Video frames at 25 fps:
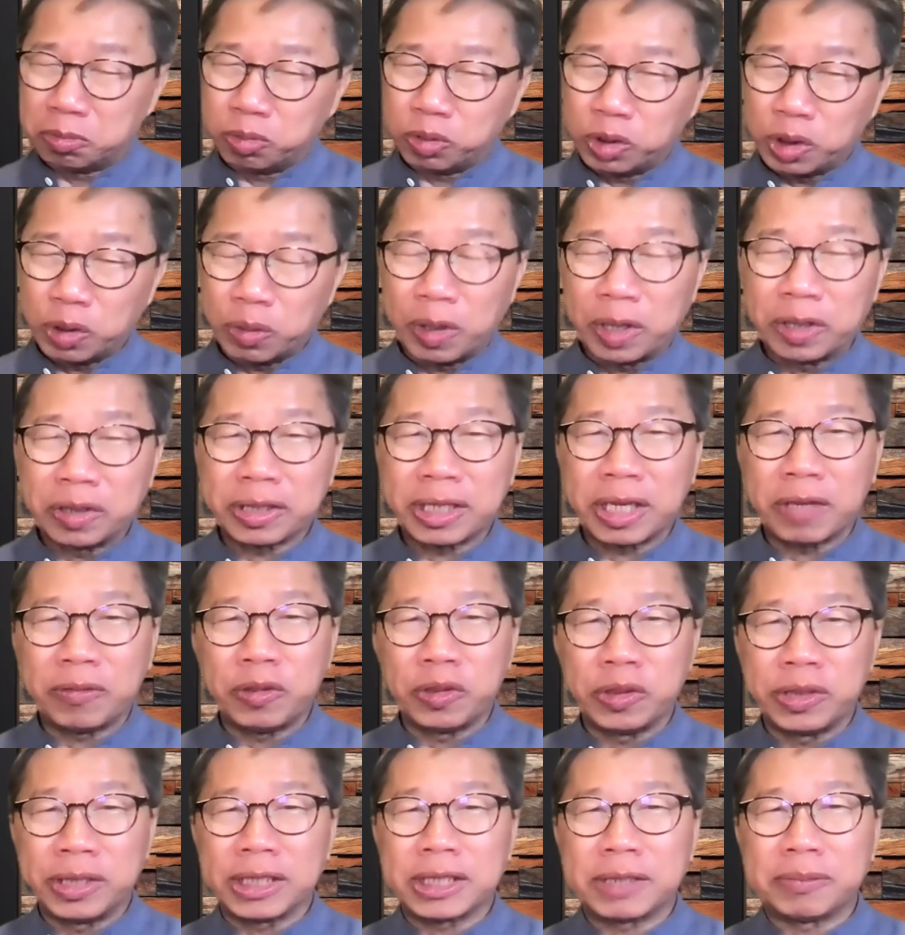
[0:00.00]
We want to give
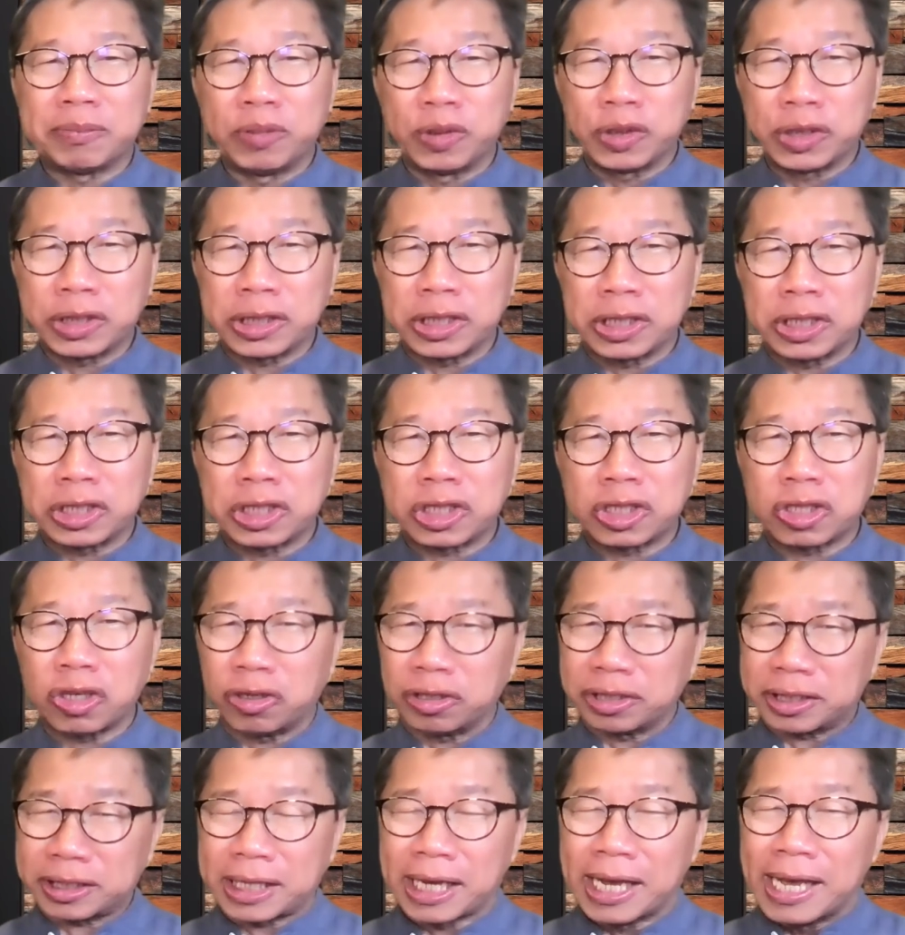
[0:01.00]
you this booster
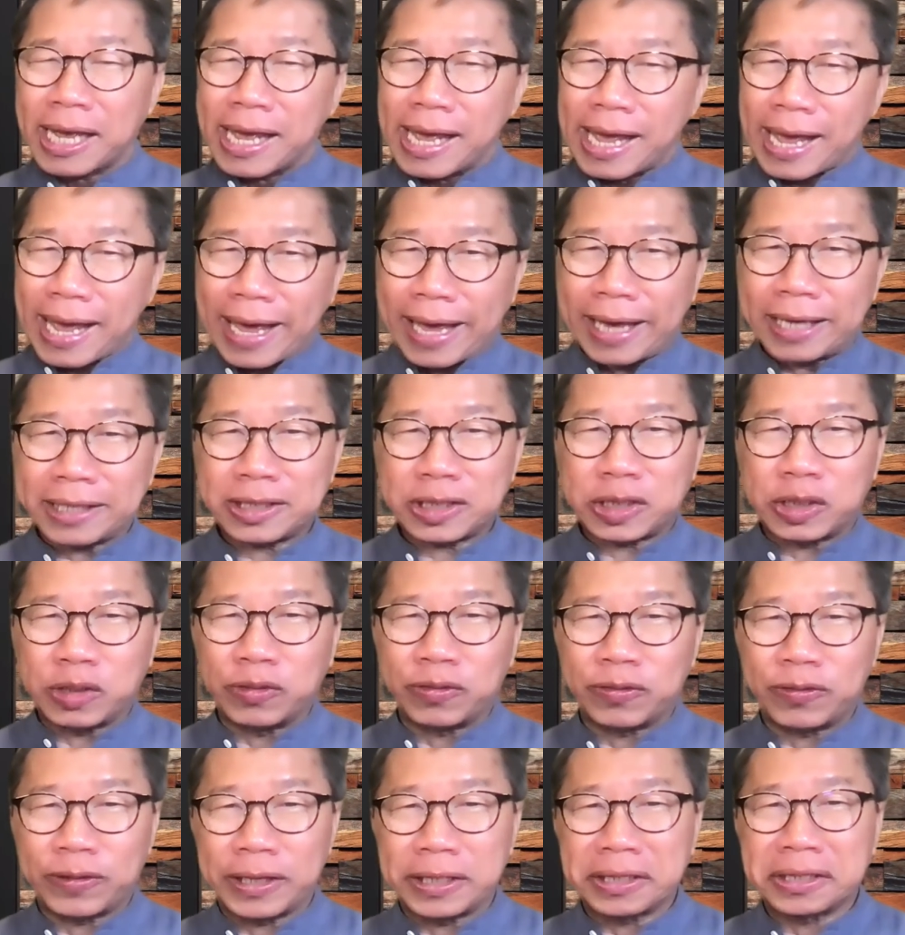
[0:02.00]
shot as
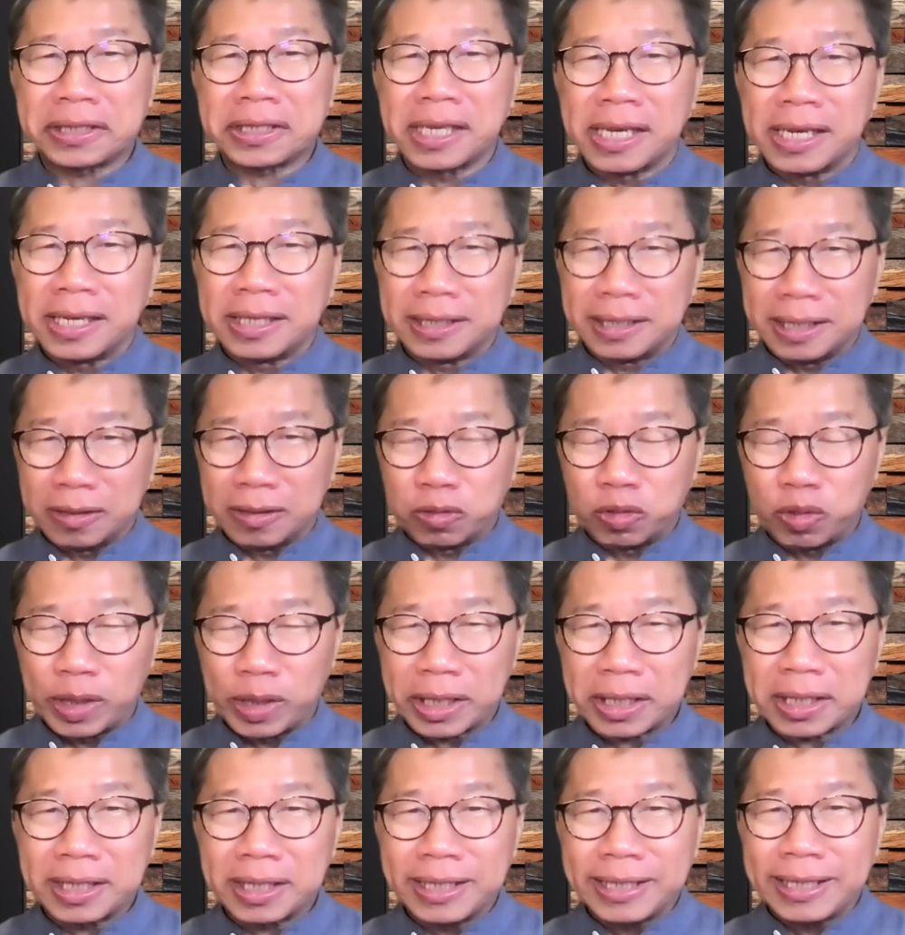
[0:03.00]
you face the
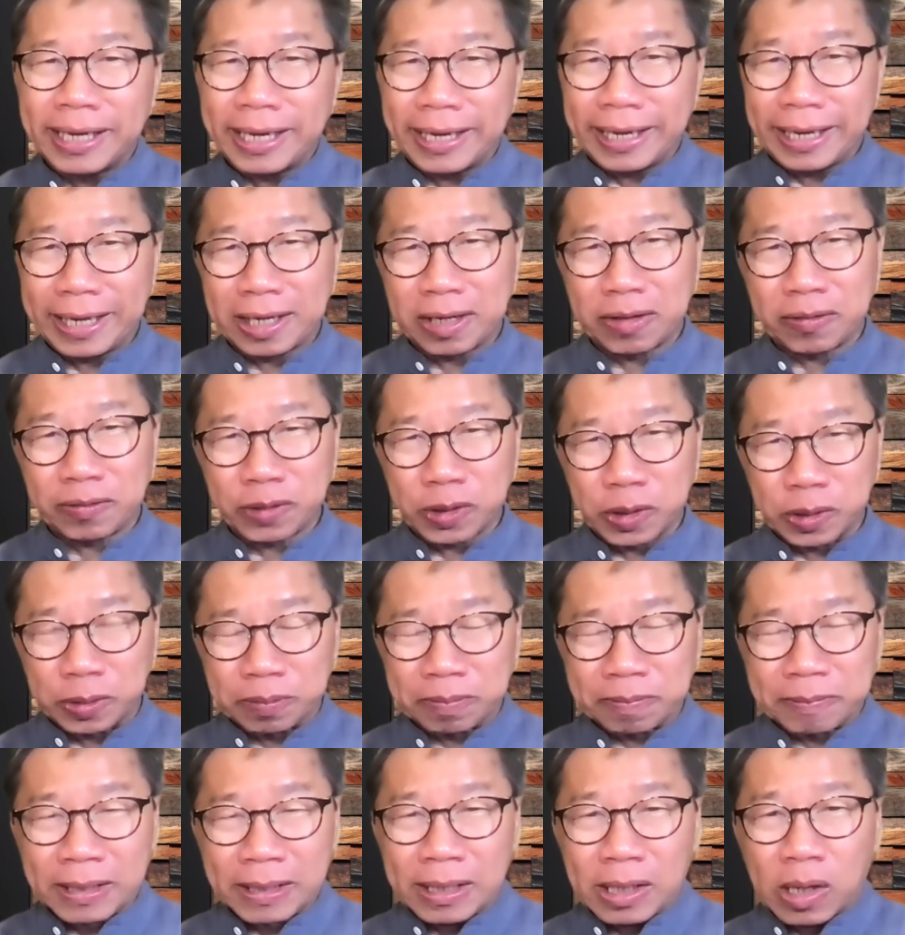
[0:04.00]
week ahead of you.
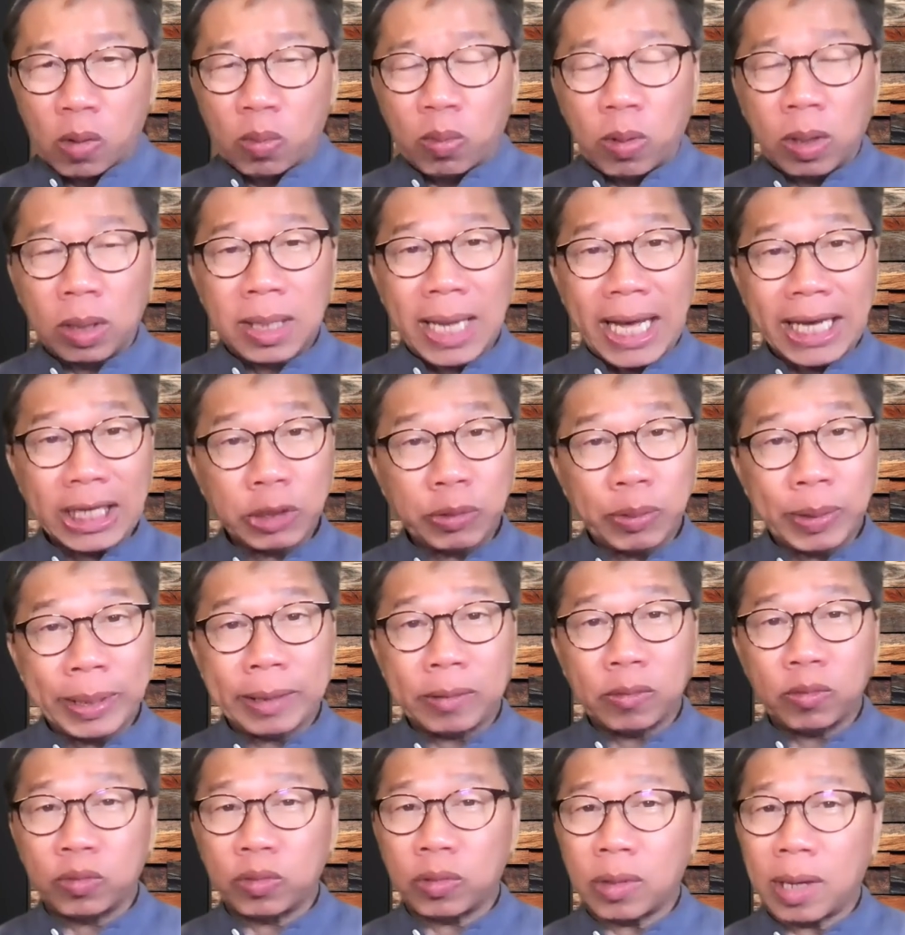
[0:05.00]
Well, last
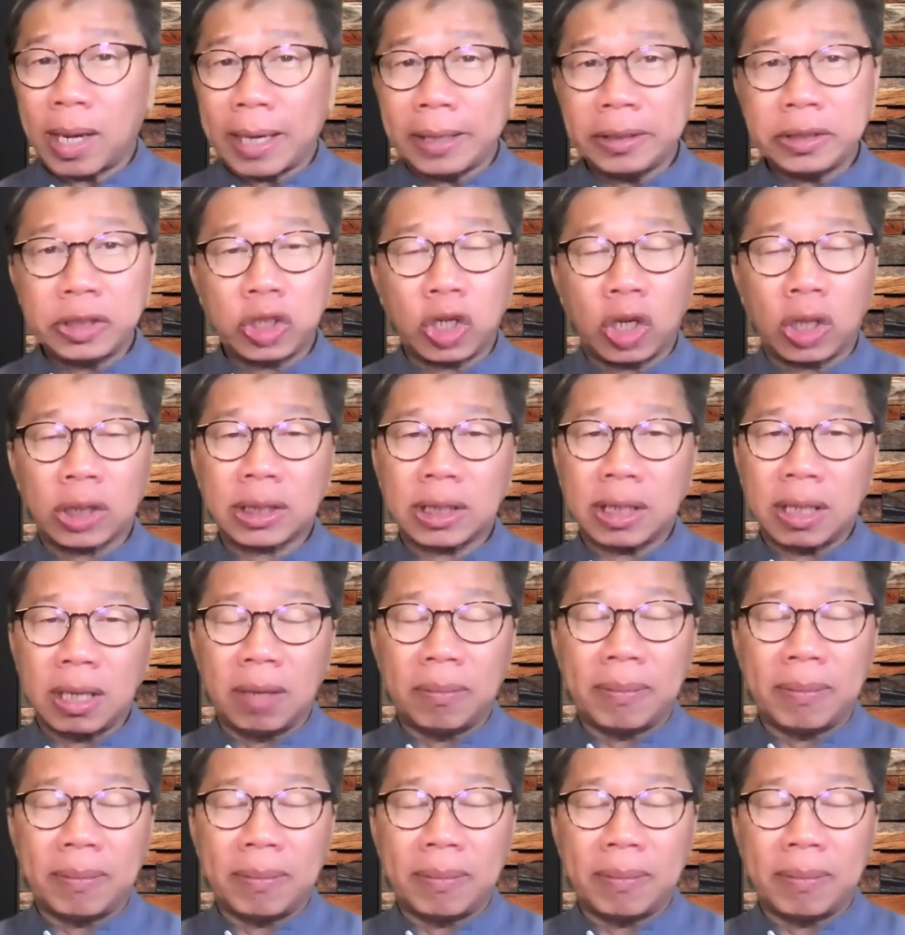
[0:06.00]
week I talked